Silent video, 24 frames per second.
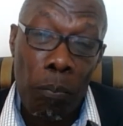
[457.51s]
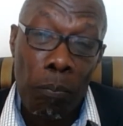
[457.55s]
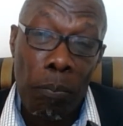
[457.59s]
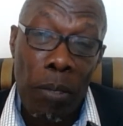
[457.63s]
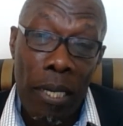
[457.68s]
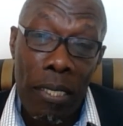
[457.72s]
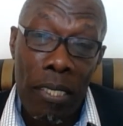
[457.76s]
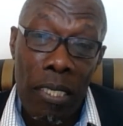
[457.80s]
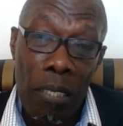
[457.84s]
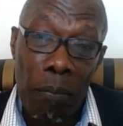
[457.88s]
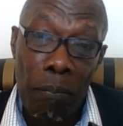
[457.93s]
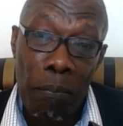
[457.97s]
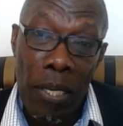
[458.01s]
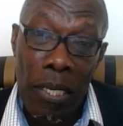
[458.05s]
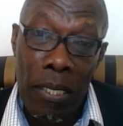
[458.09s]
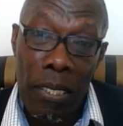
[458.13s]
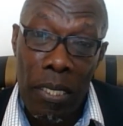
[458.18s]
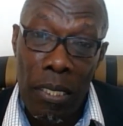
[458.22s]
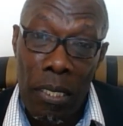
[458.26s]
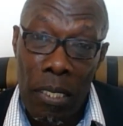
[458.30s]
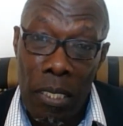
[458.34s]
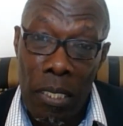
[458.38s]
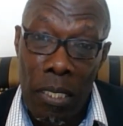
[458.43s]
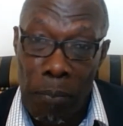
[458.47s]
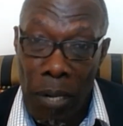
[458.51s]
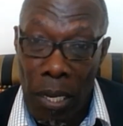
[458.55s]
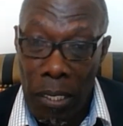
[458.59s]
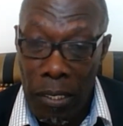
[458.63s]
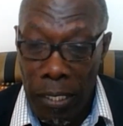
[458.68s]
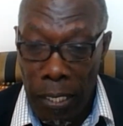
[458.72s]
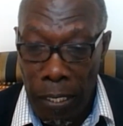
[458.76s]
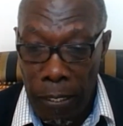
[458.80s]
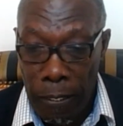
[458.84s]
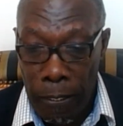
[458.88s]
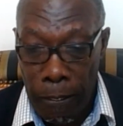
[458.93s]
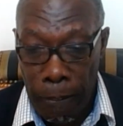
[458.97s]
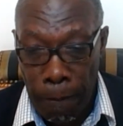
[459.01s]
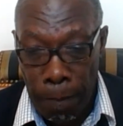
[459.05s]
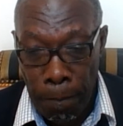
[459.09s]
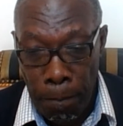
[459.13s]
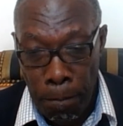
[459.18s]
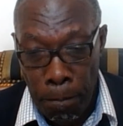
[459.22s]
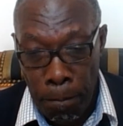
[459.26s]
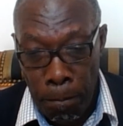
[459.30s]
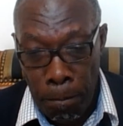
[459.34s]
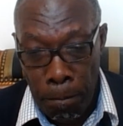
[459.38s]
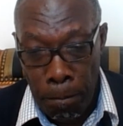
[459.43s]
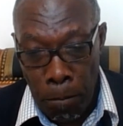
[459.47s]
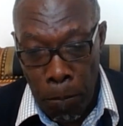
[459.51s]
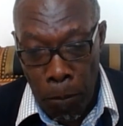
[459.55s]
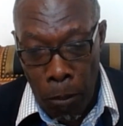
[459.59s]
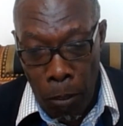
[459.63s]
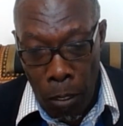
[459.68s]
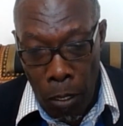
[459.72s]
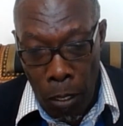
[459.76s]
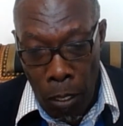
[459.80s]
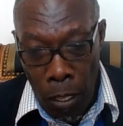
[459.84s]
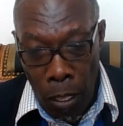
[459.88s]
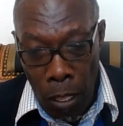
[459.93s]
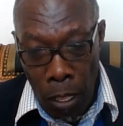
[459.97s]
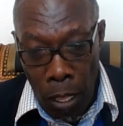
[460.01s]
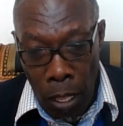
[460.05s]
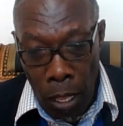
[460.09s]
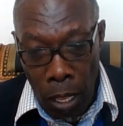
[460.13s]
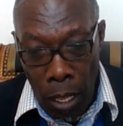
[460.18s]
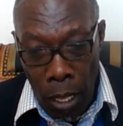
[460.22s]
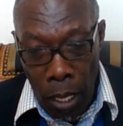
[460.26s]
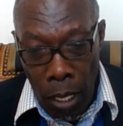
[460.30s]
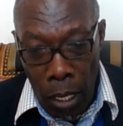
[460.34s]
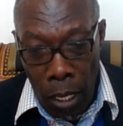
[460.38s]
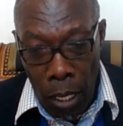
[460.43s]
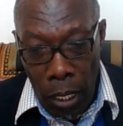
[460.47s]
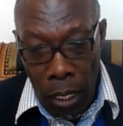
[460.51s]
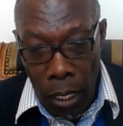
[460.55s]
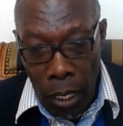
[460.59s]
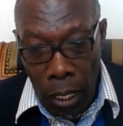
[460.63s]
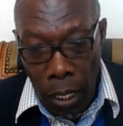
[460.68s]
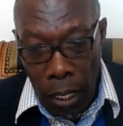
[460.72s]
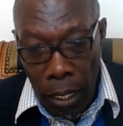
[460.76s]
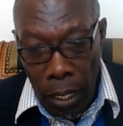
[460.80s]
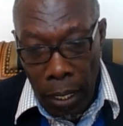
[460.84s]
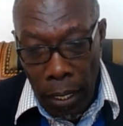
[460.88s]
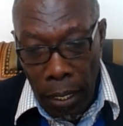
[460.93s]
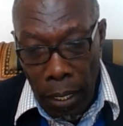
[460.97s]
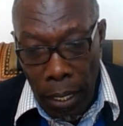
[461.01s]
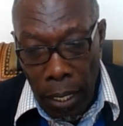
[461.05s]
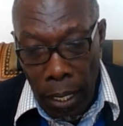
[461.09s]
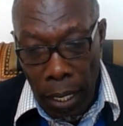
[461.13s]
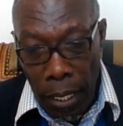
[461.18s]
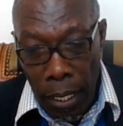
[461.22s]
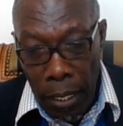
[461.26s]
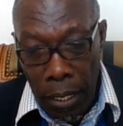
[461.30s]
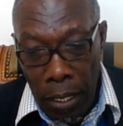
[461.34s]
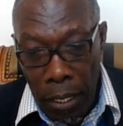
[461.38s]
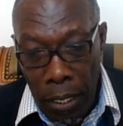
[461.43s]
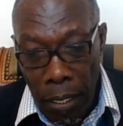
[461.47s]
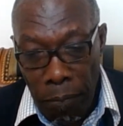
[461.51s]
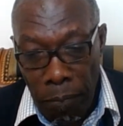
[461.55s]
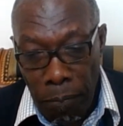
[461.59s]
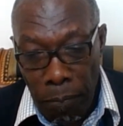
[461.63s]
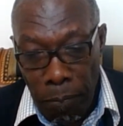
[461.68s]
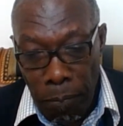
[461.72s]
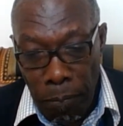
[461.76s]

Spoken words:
participate in this process. And the